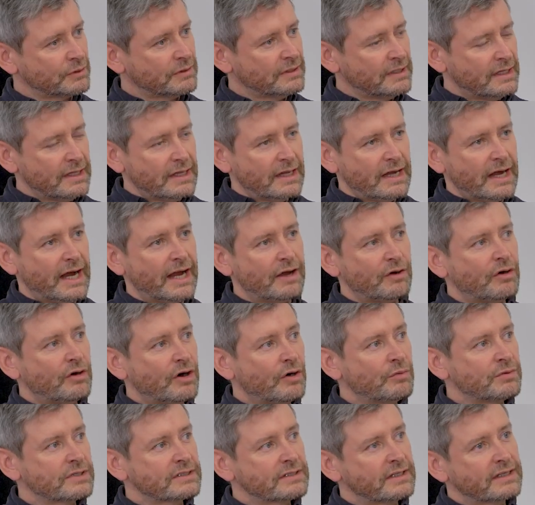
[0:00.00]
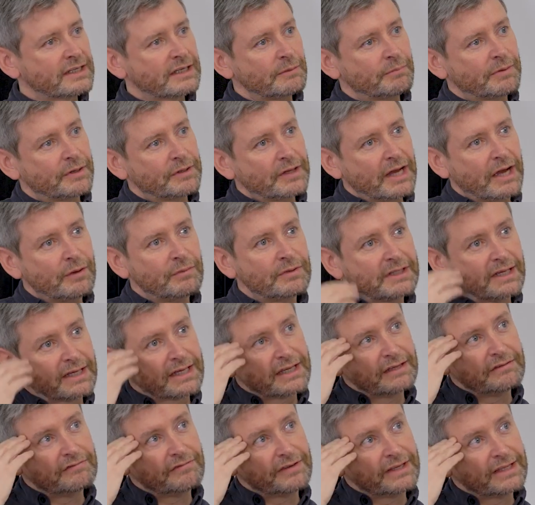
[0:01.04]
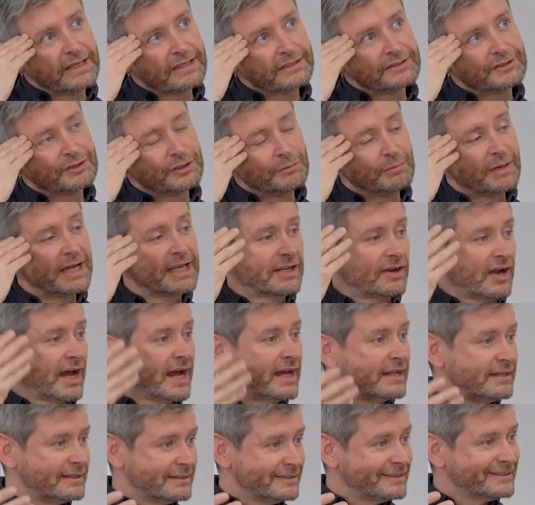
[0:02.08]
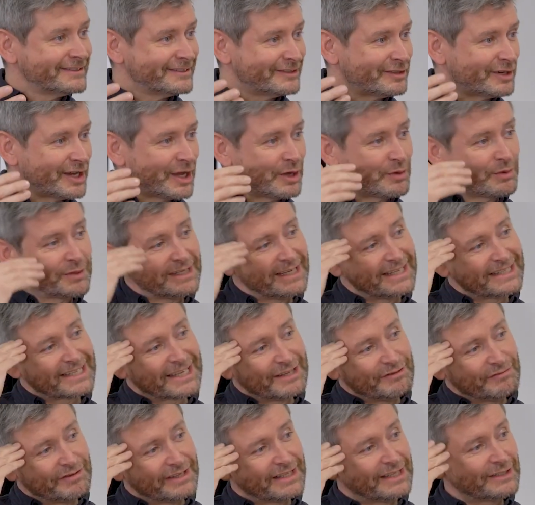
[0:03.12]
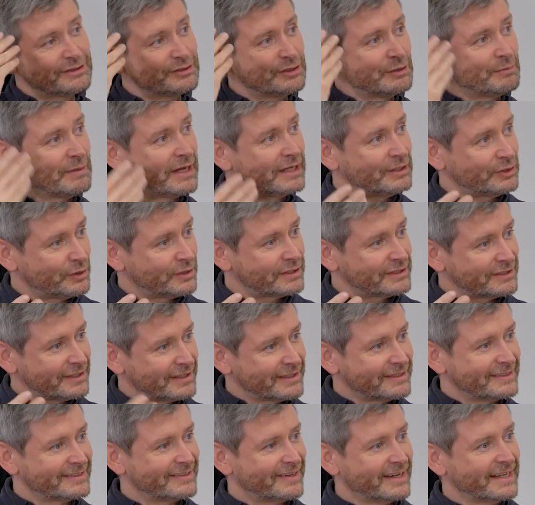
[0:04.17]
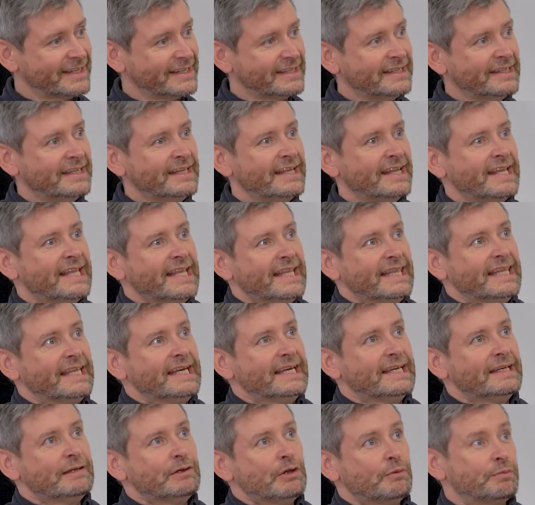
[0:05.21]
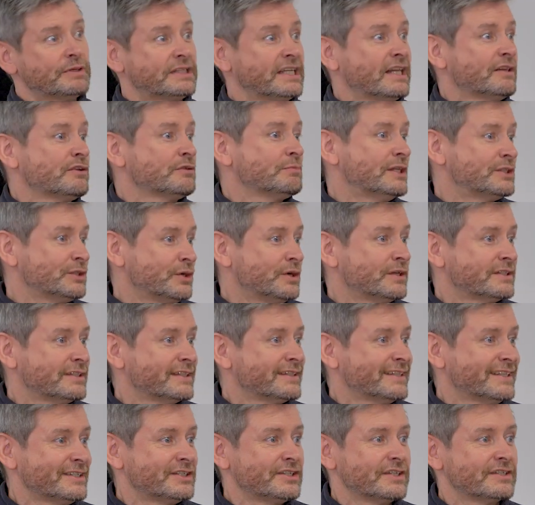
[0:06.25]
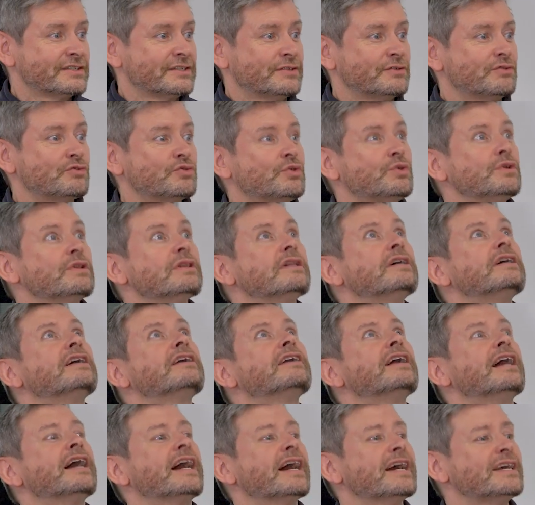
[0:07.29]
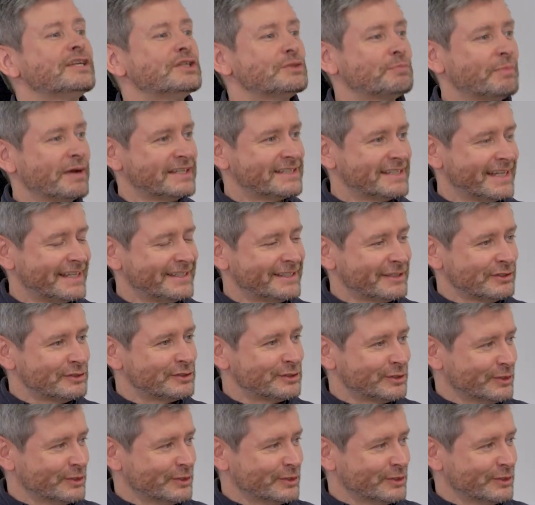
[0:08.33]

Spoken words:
So I always think about how would I convey this to my gran or how would I convey this to my daughter, right? That, particularly with my daughter, that she doesn't roll her eyes by sentence